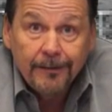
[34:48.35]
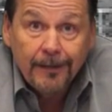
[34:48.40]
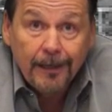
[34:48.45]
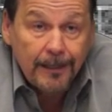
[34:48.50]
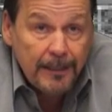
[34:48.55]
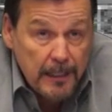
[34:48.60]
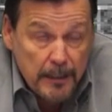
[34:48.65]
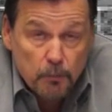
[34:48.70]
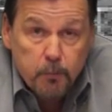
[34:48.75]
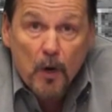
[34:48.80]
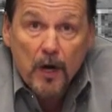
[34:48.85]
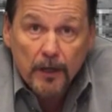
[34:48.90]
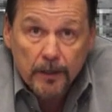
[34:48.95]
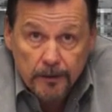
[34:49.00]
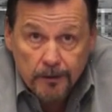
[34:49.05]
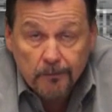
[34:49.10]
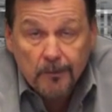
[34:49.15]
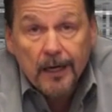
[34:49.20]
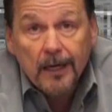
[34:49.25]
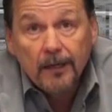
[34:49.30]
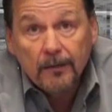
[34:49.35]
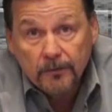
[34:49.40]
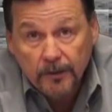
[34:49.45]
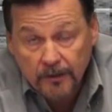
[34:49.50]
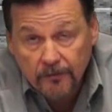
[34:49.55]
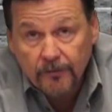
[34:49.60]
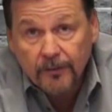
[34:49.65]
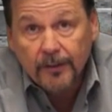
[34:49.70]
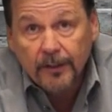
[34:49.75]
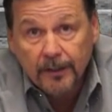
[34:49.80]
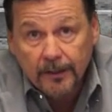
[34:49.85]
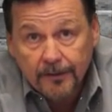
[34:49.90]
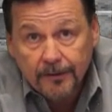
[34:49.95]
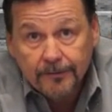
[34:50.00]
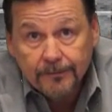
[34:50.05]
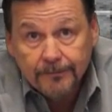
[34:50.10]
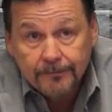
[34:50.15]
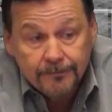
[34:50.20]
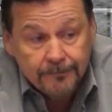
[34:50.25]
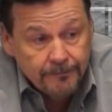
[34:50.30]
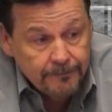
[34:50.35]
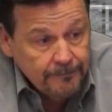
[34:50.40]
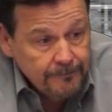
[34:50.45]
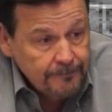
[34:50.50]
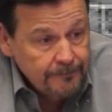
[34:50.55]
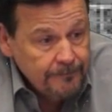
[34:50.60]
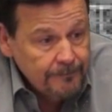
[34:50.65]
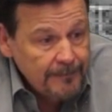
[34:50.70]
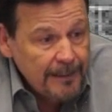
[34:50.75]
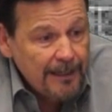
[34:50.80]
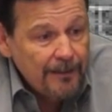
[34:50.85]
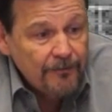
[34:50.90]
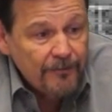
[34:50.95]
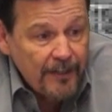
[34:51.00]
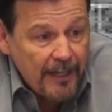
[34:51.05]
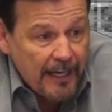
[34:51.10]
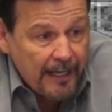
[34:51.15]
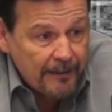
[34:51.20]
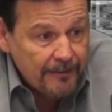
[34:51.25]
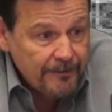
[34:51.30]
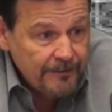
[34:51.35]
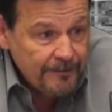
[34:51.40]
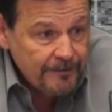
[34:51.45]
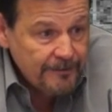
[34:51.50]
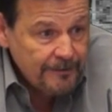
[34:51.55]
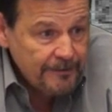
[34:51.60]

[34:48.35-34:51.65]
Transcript: And he's walking around, isn't he? How's that?